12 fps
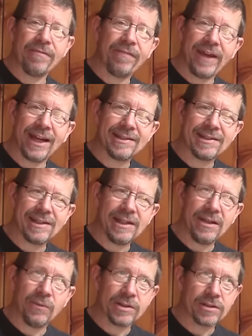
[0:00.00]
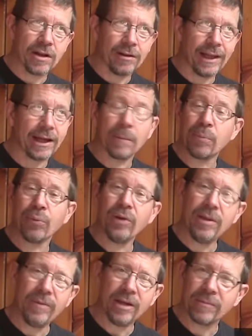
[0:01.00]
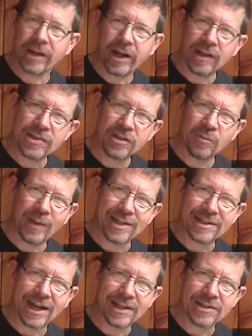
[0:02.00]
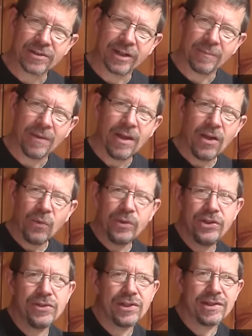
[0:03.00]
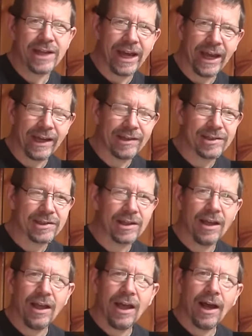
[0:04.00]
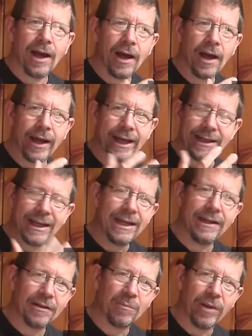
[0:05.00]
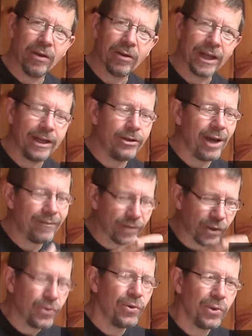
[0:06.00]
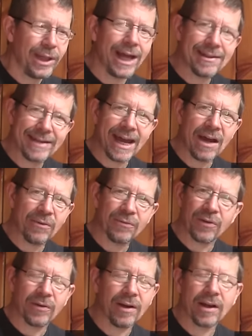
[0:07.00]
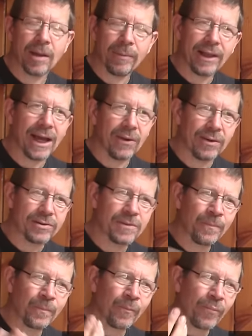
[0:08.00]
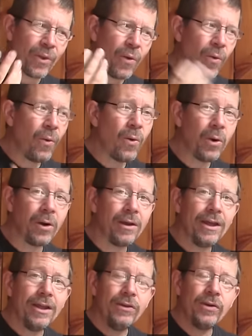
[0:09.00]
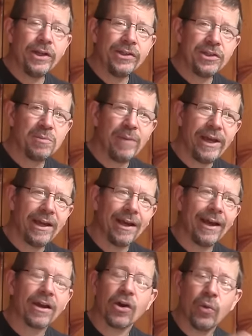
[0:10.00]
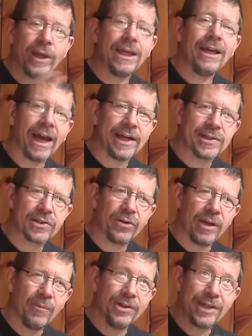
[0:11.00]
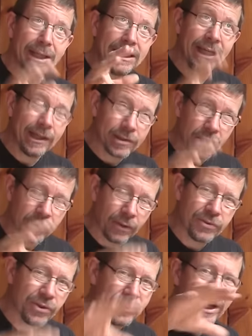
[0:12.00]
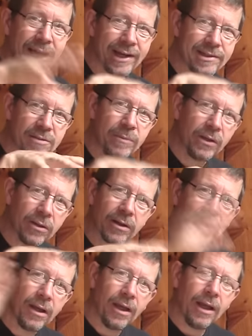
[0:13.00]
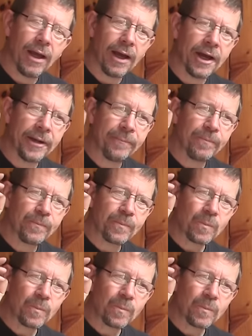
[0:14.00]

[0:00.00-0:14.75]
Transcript: fancy, what's called like a premium custard-based ice cream, which uses eggs uh, and heated milk, and then you have to cool that down for a couple hours. Or you can just make a quickie ice cream, which I think is closer to ice milk. Um,